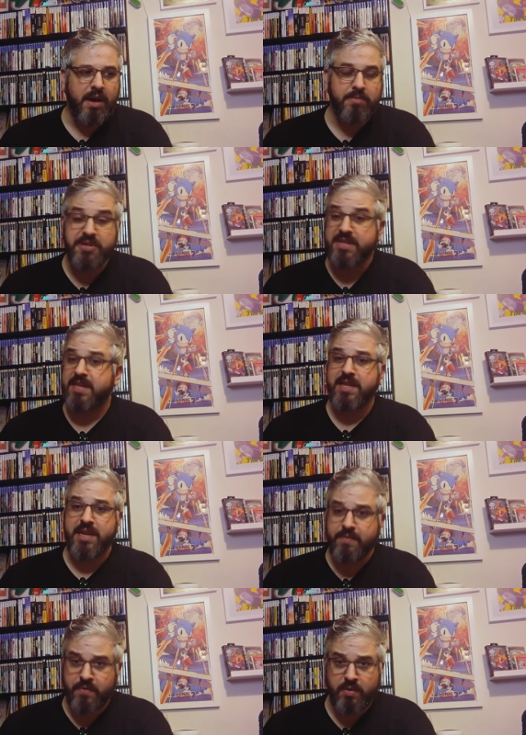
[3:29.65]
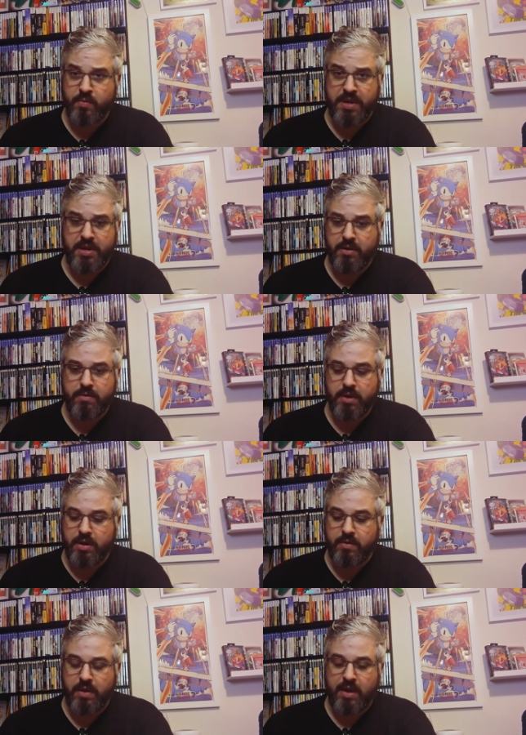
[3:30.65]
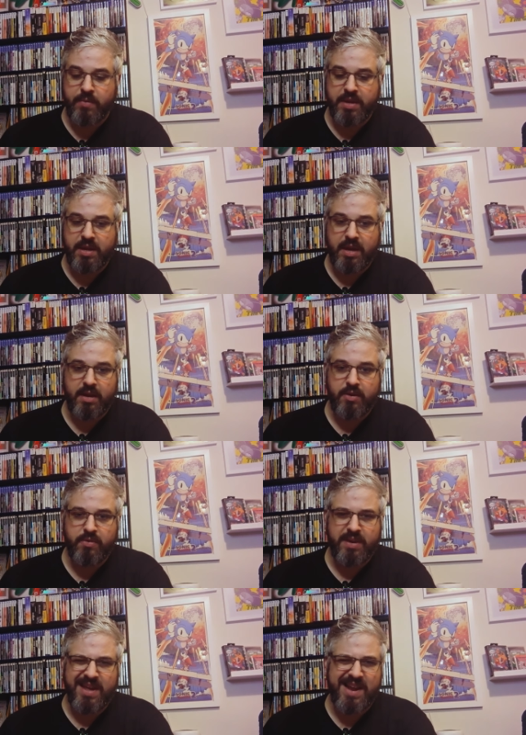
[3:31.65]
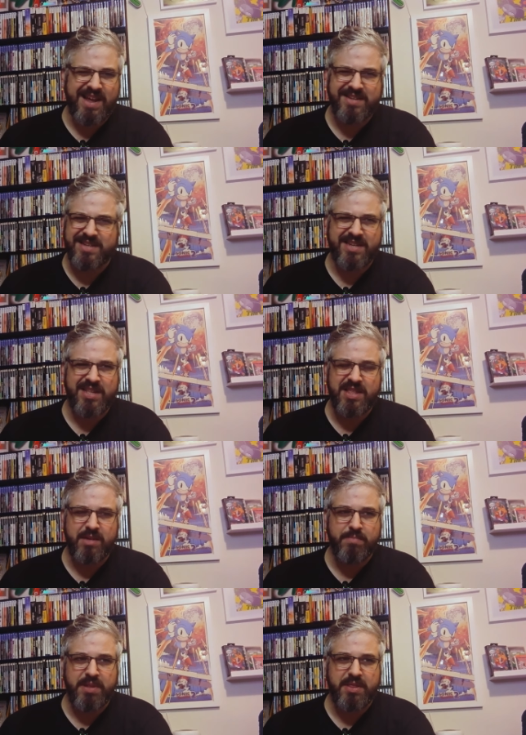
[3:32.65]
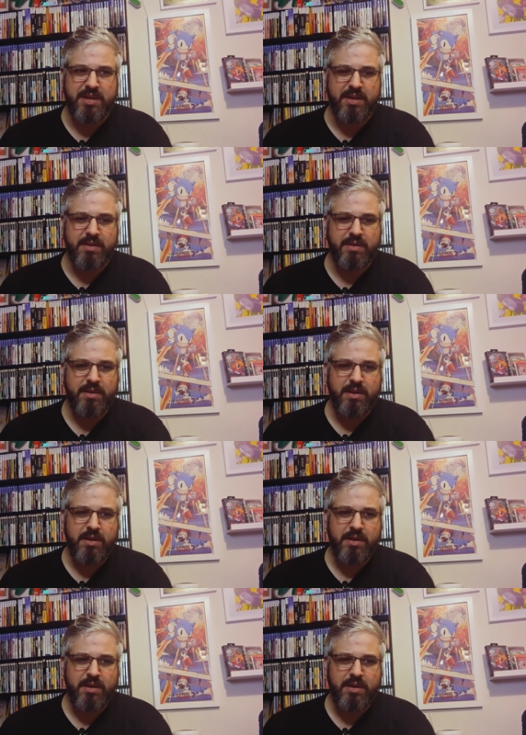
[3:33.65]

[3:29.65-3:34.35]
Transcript: Um, just like they did for the Wii U. You know, now we can't you can't access anything but the